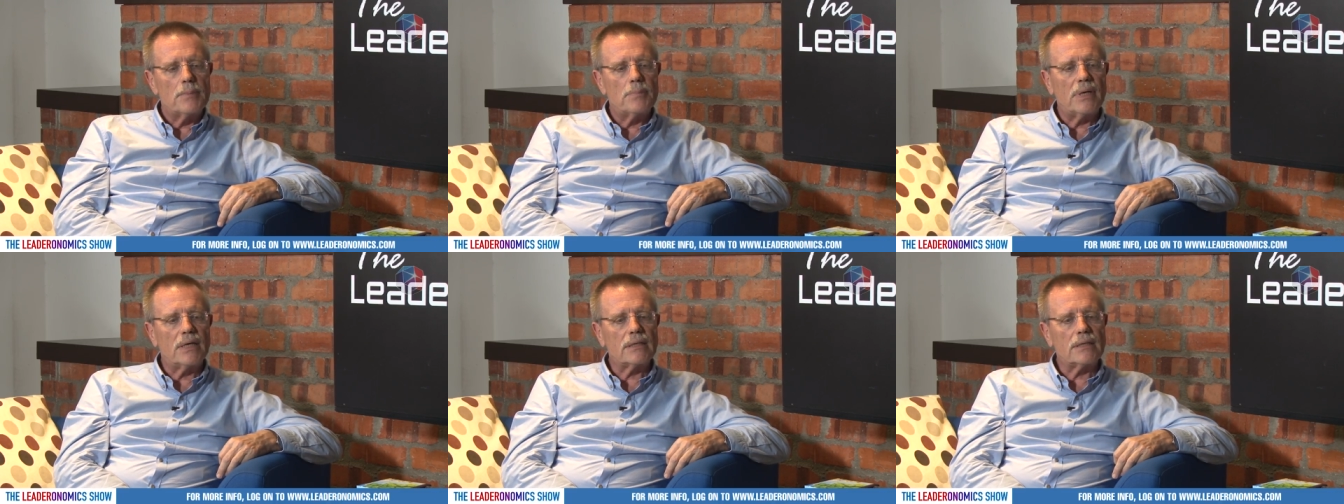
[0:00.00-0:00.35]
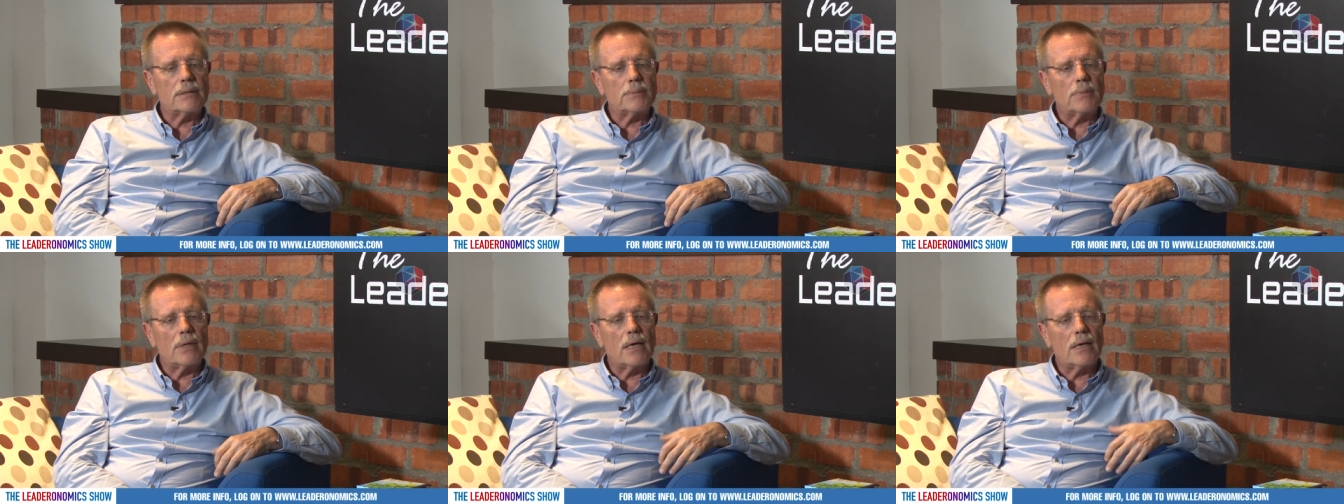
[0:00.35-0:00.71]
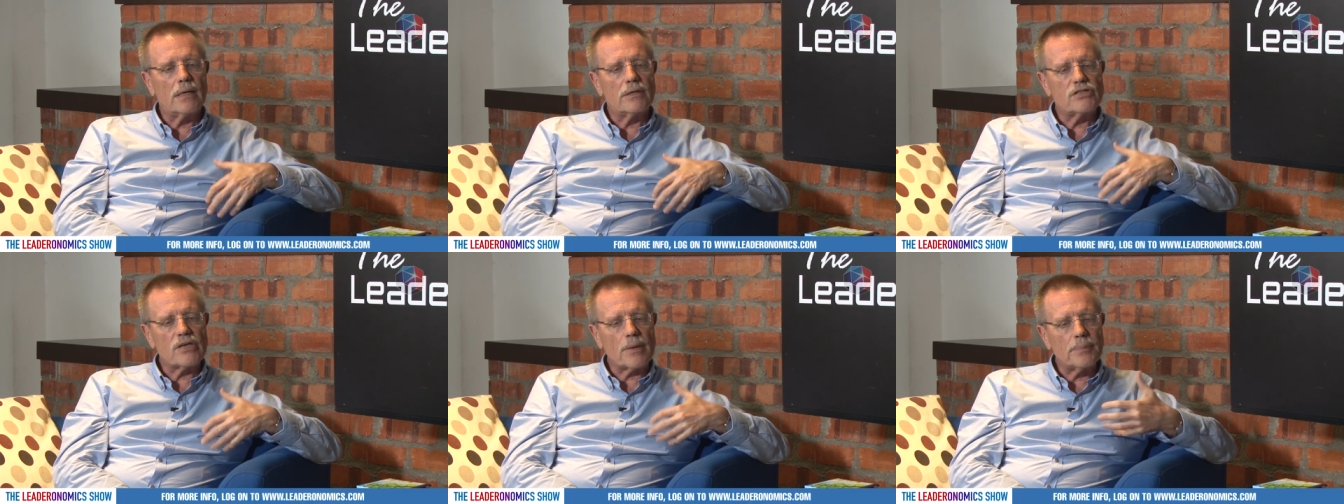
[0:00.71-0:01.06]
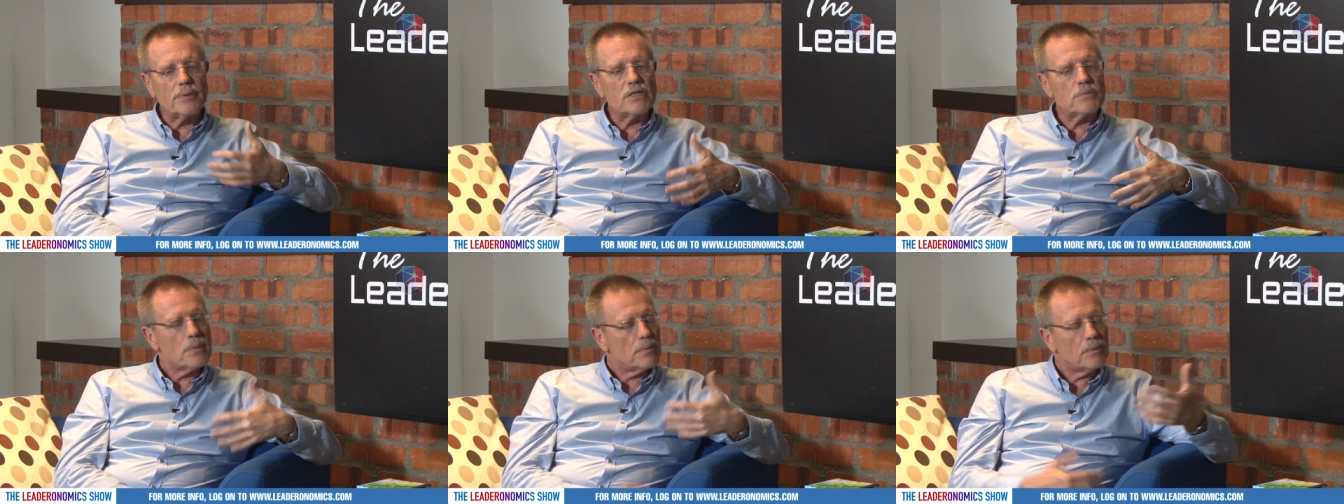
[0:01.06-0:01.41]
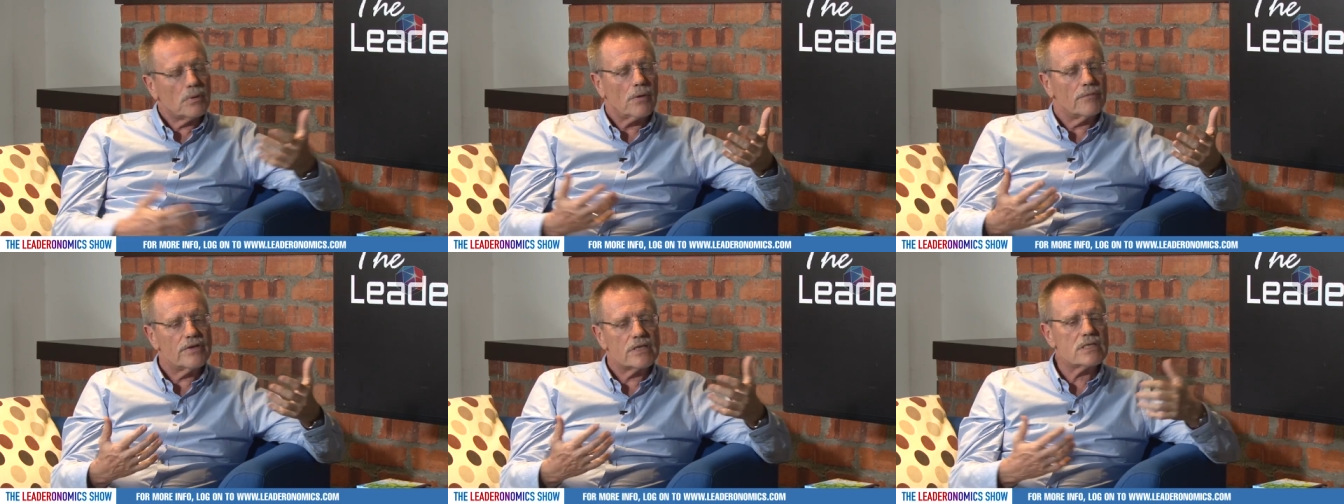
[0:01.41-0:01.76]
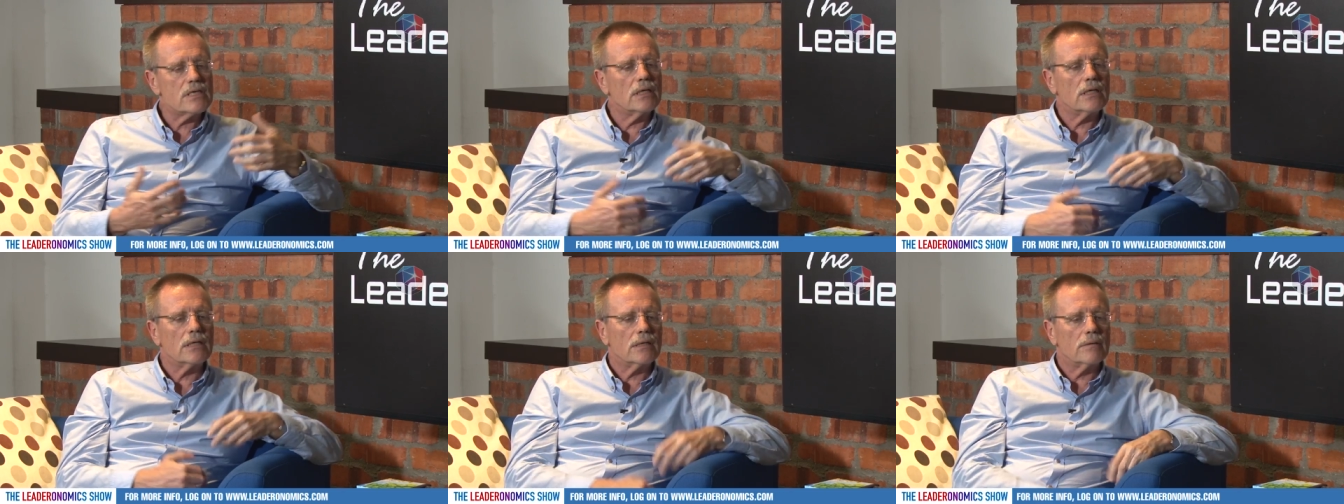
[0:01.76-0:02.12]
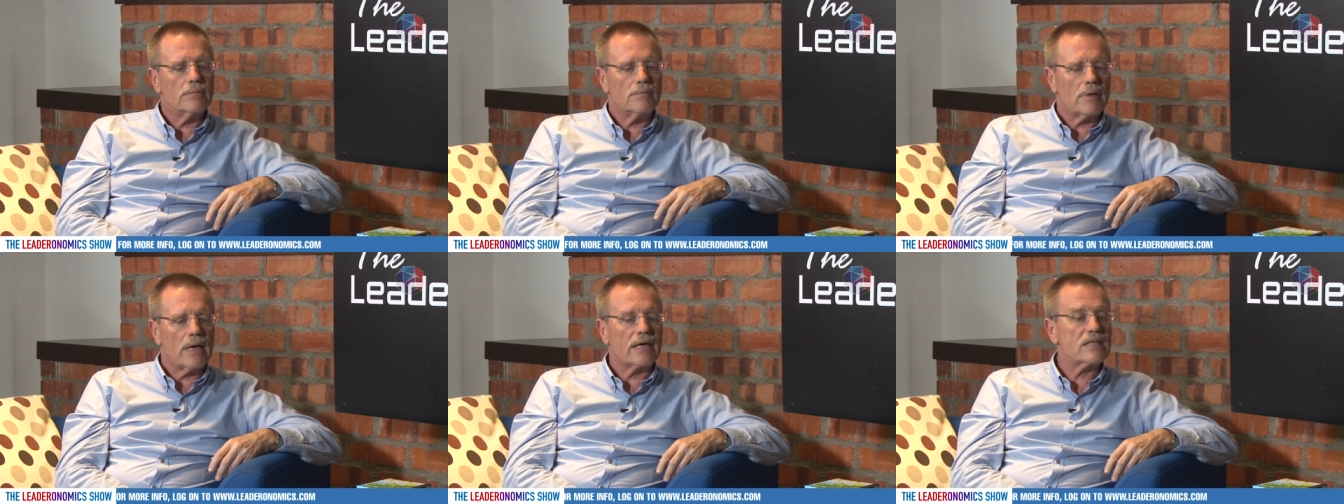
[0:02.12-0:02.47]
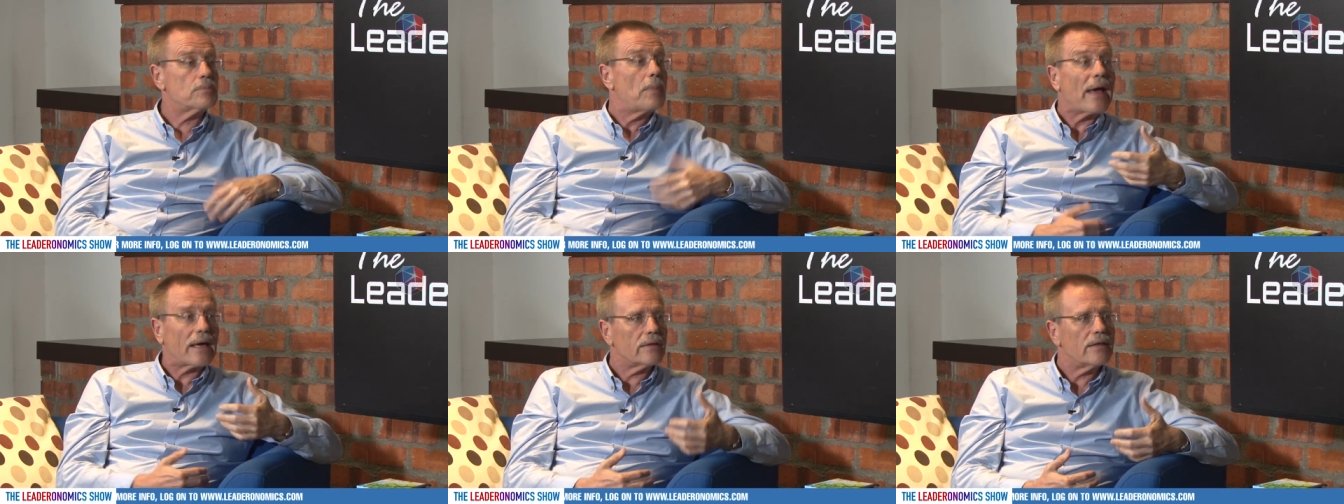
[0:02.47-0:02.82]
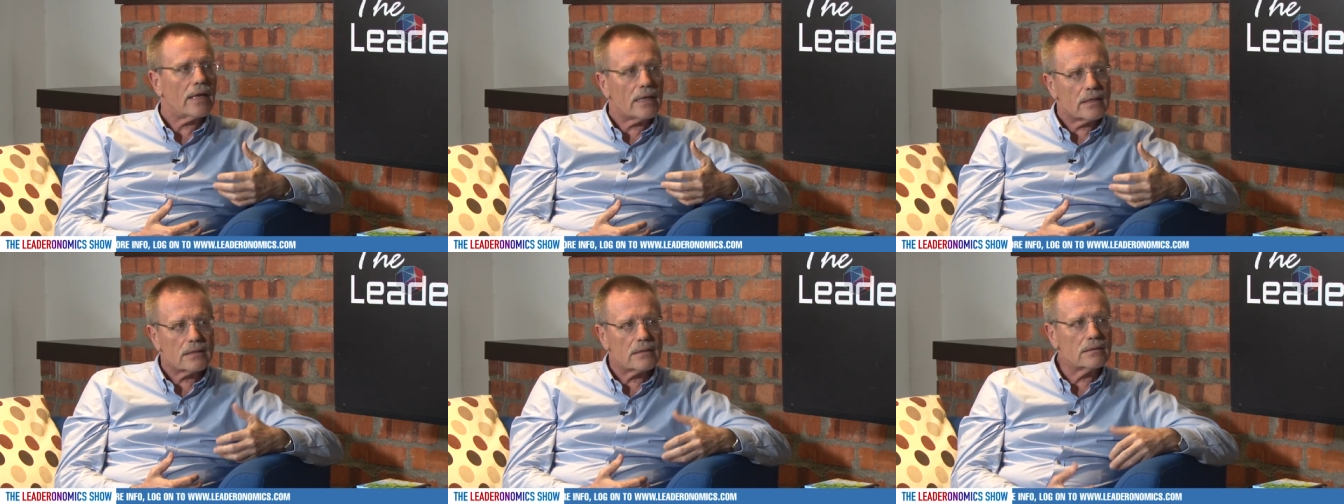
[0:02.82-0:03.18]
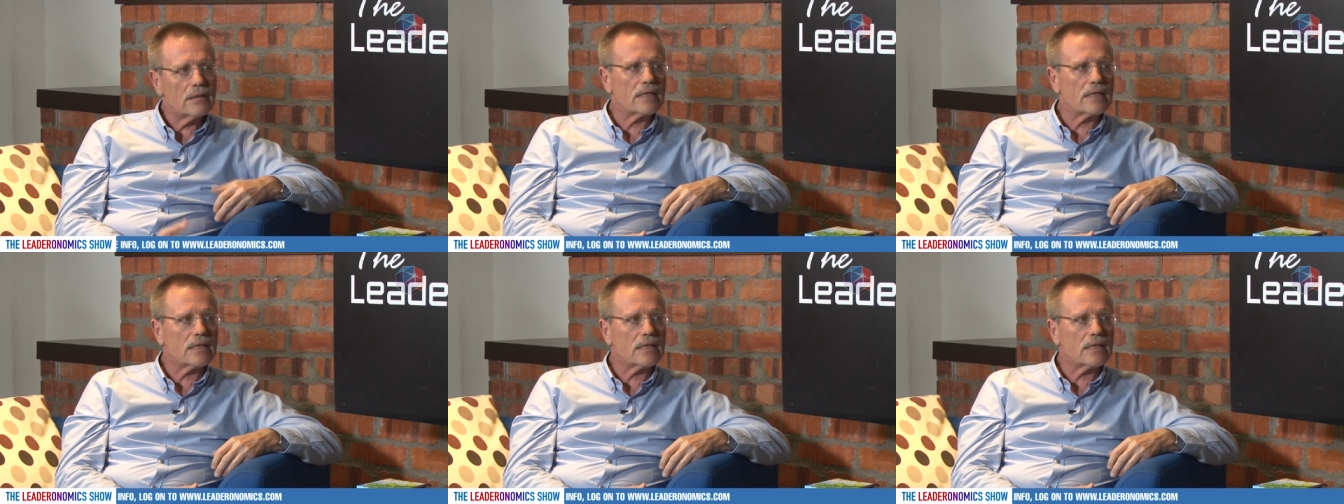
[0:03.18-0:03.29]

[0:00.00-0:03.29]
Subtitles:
But Japanese people obviously expect that,